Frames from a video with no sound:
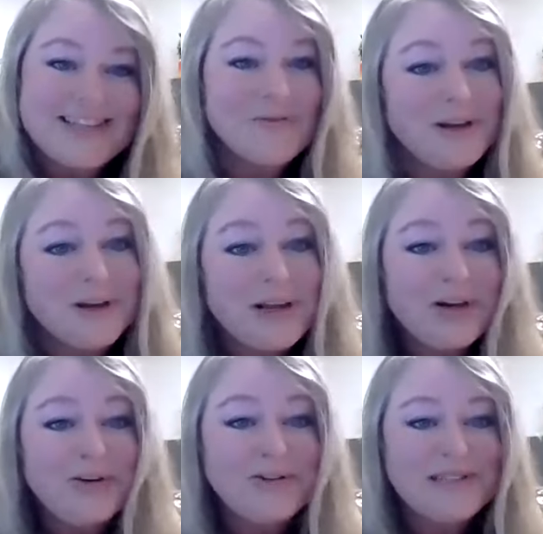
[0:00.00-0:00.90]
that we could
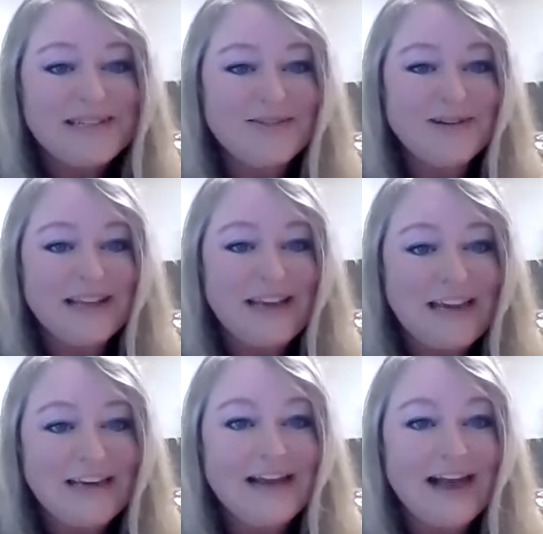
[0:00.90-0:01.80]
use to really